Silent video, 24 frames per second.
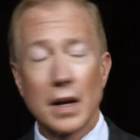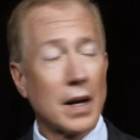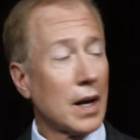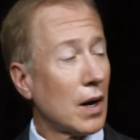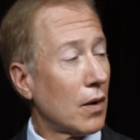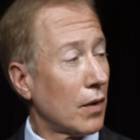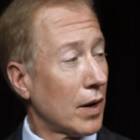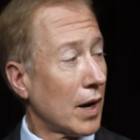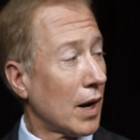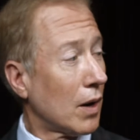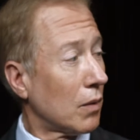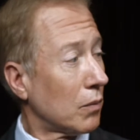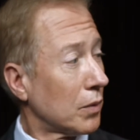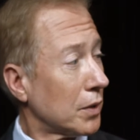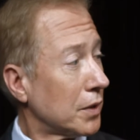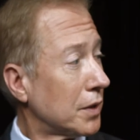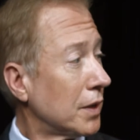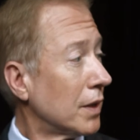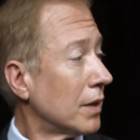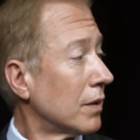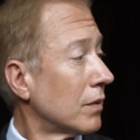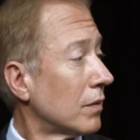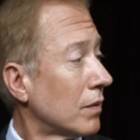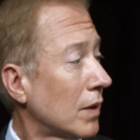Harry, how
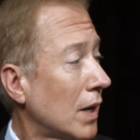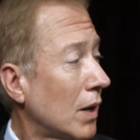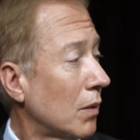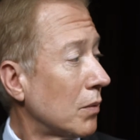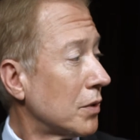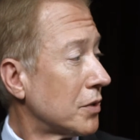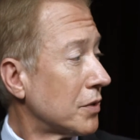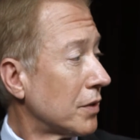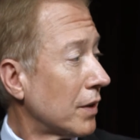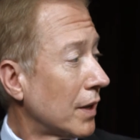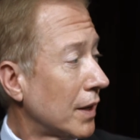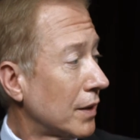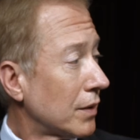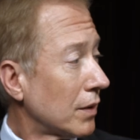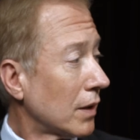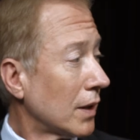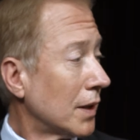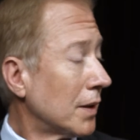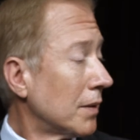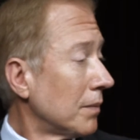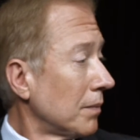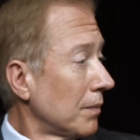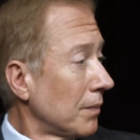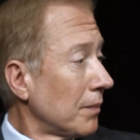would you handle
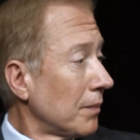it?